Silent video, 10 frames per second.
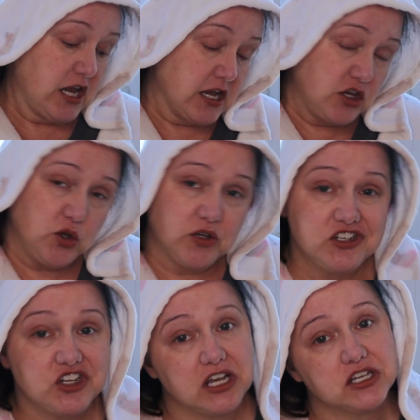and you
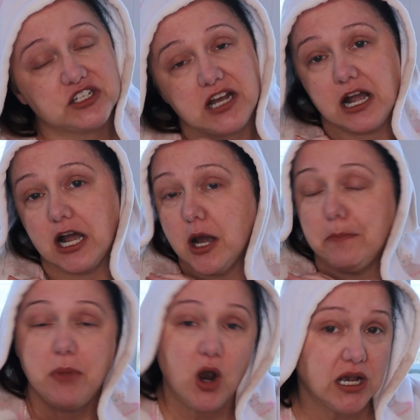can just
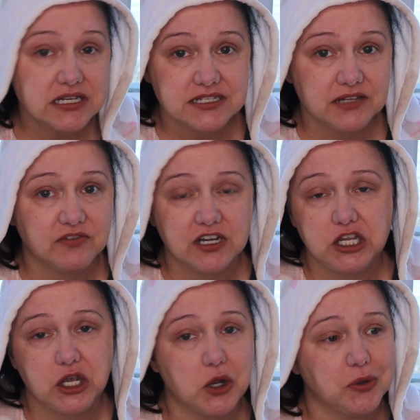pause the
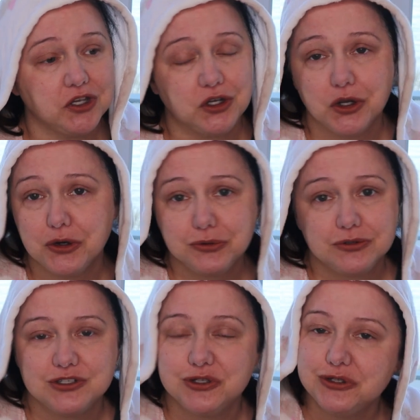video and
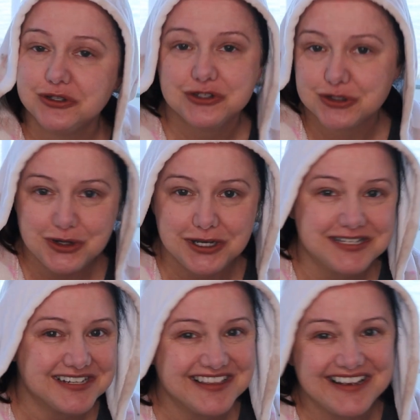go do your
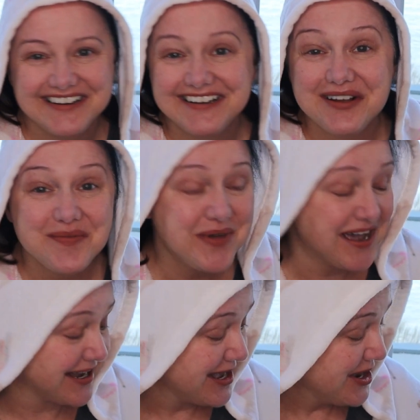choice and then come
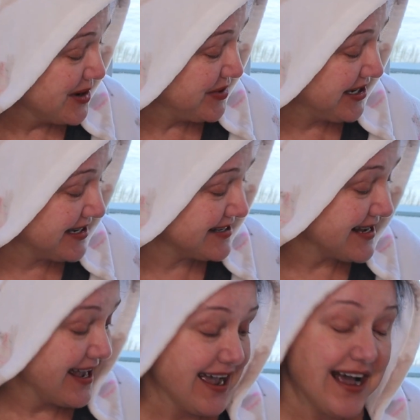back, because
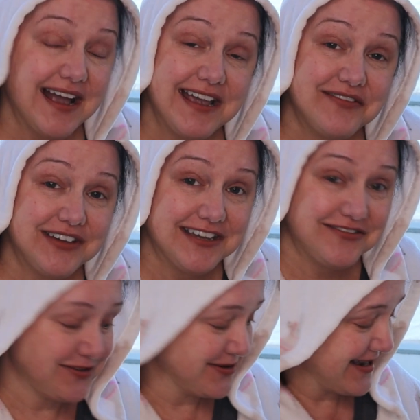I have a
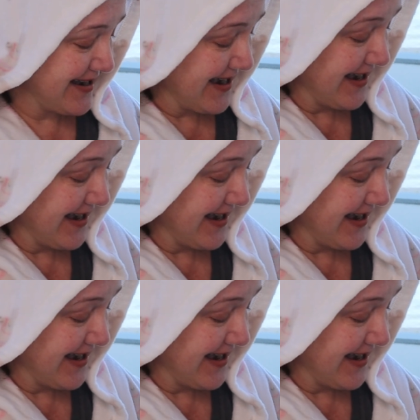giveaway.